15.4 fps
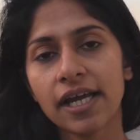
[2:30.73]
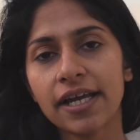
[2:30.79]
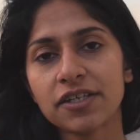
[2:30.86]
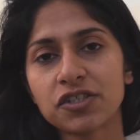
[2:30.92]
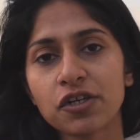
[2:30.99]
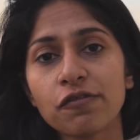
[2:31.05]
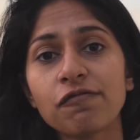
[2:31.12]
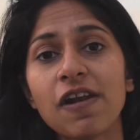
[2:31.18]

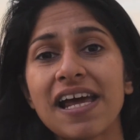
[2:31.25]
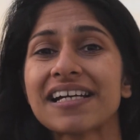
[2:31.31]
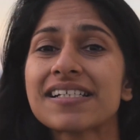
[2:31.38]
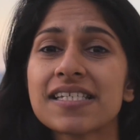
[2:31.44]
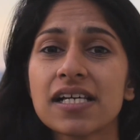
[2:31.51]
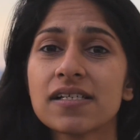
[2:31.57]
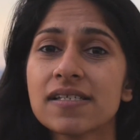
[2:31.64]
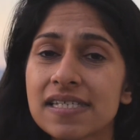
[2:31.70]
it
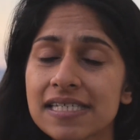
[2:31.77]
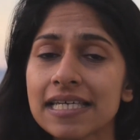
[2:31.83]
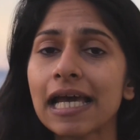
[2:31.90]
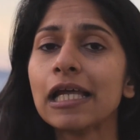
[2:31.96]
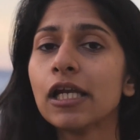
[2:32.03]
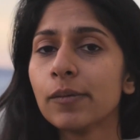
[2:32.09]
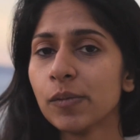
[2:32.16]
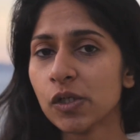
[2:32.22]
reflects a
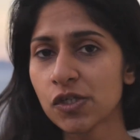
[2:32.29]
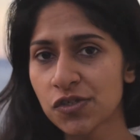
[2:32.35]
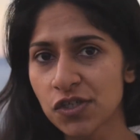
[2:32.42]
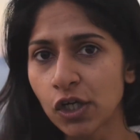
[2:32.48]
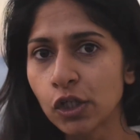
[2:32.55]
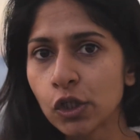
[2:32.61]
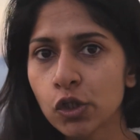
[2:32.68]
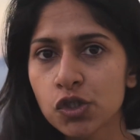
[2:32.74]
scalable
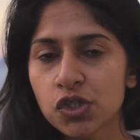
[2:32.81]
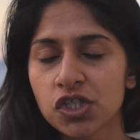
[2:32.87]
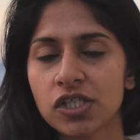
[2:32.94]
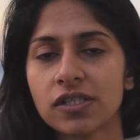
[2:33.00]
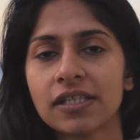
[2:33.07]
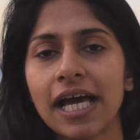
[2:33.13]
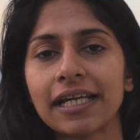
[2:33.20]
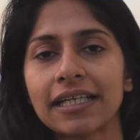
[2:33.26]

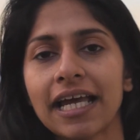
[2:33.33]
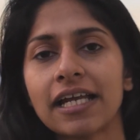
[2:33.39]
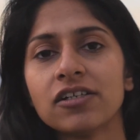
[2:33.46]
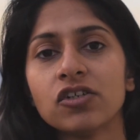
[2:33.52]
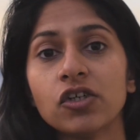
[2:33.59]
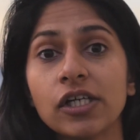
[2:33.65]
solution that can